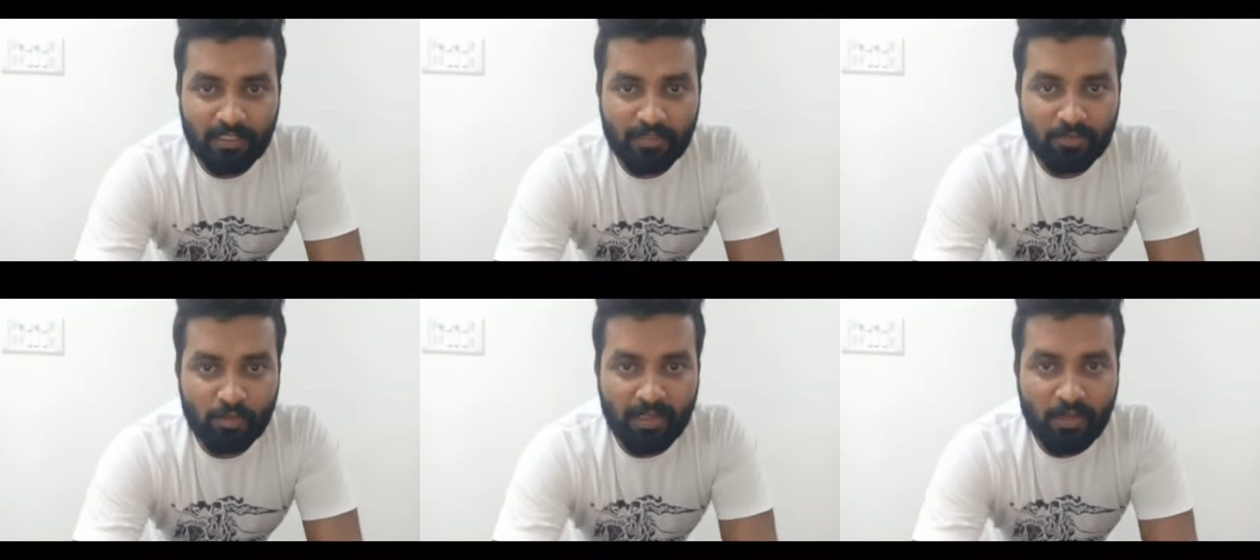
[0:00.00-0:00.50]

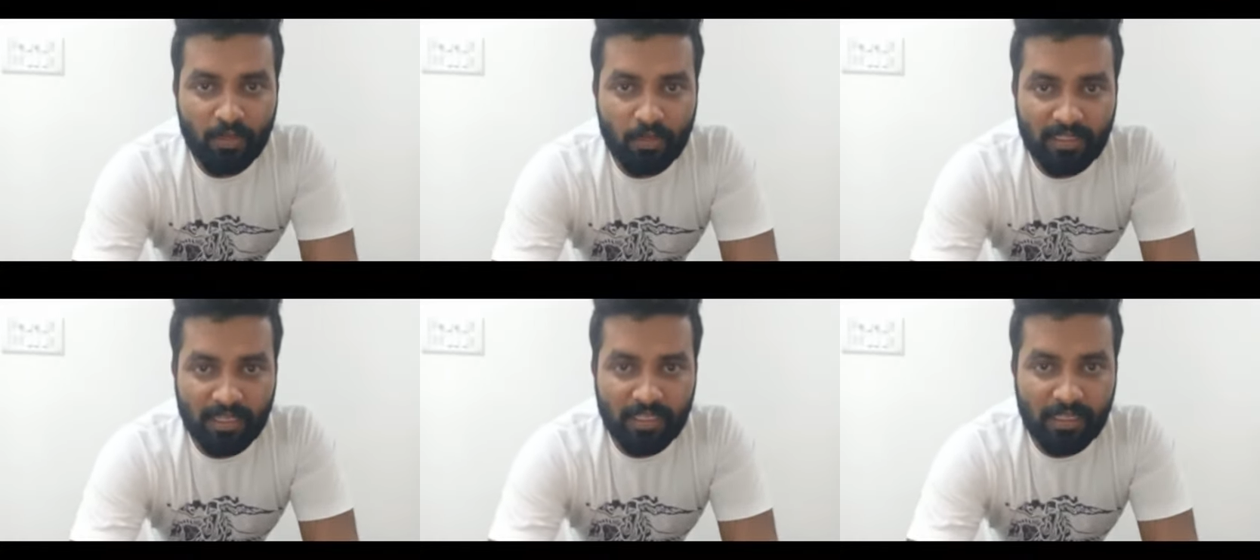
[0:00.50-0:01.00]
So why don't you
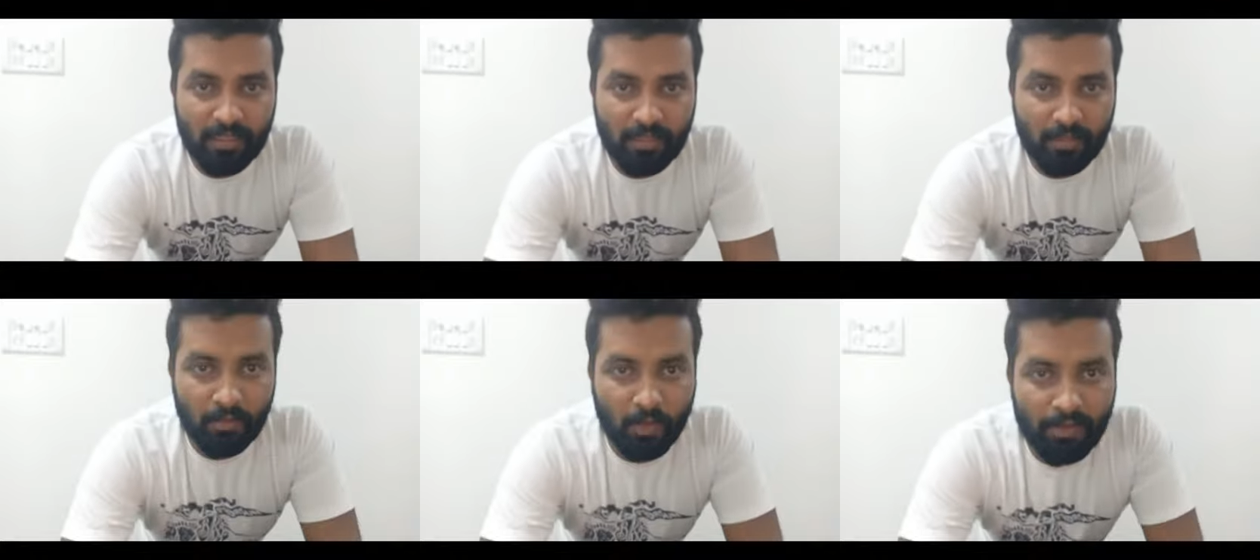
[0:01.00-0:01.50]
try
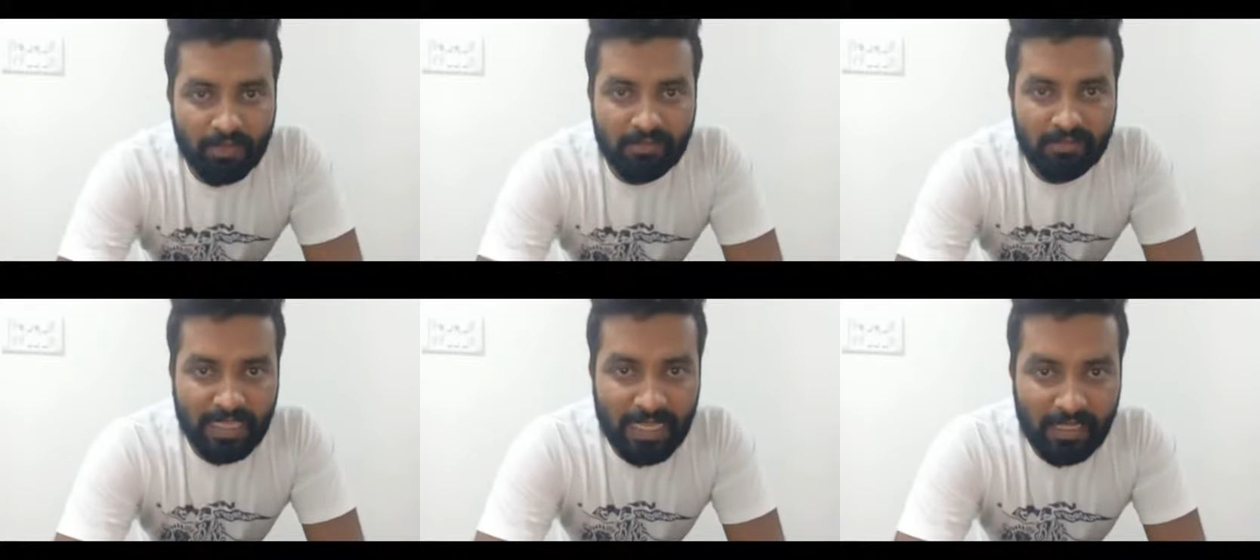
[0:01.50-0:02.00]
a non-veg
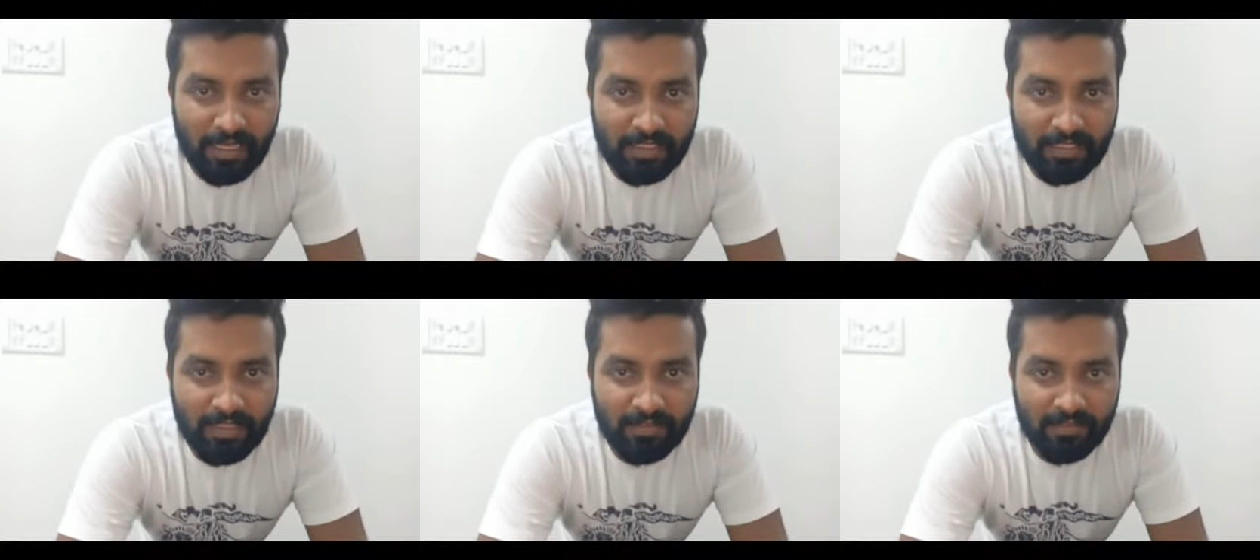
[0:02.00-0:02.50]
snack? I didn't
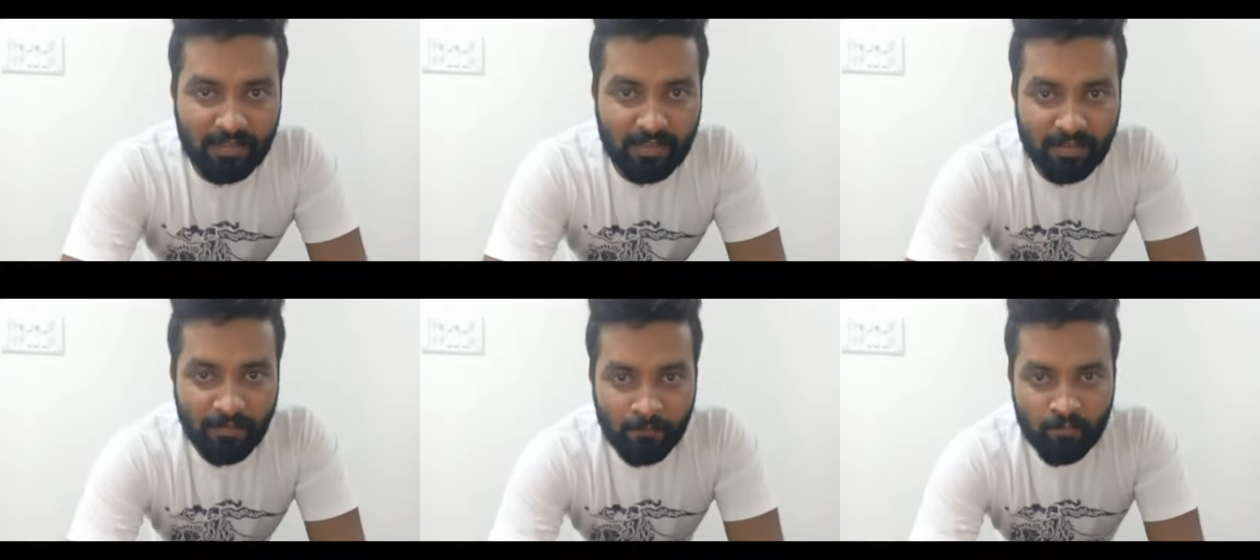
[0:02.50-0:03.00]
get in anga.